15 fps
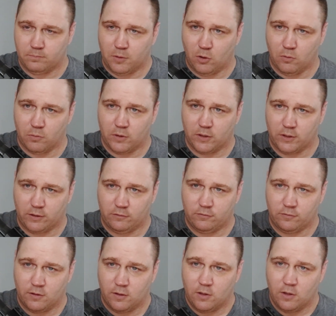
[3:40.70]
bolt
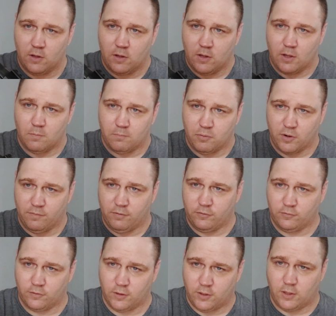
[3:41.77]
release.
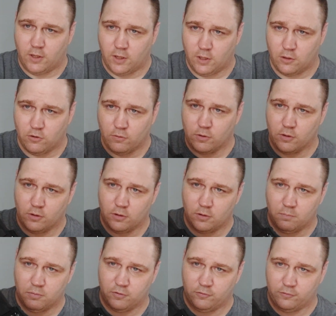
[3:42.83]
Previously, you
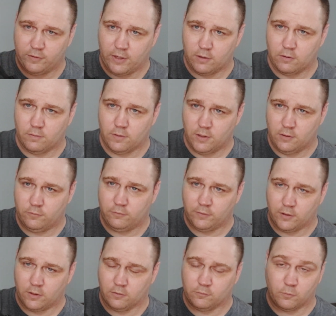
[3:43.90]
could push down on this
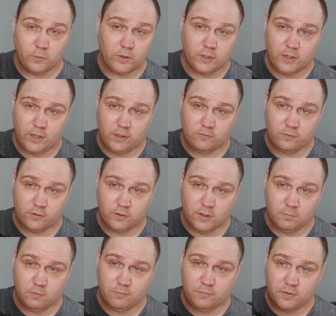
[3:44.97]
and cause a really nasty
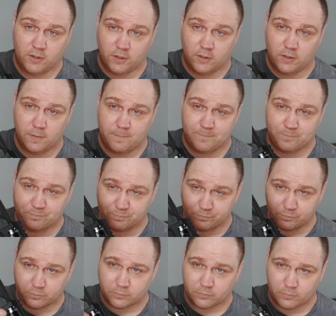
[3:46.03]
double feed.
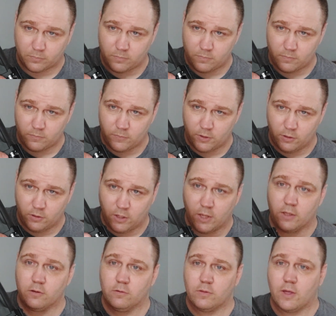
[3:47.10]
You
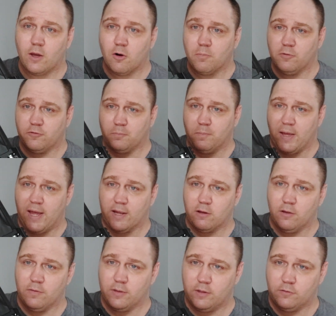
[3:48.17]
can't do that, or push back
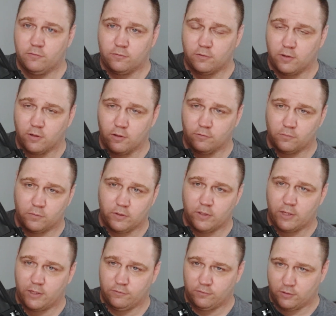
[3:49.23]
on this and cause a really
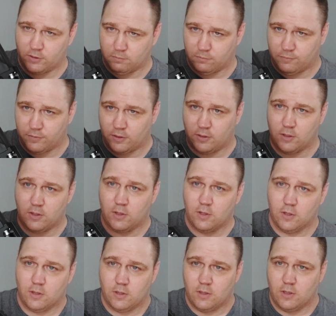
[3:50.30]
nasty double feed.
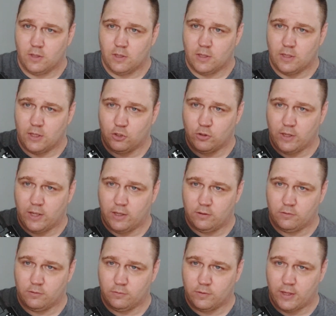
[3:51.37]
You
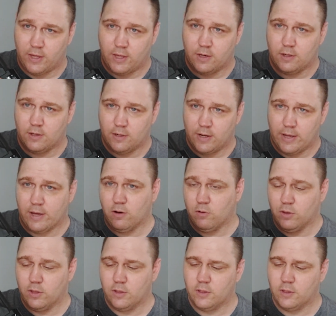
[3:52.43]
can't do that now.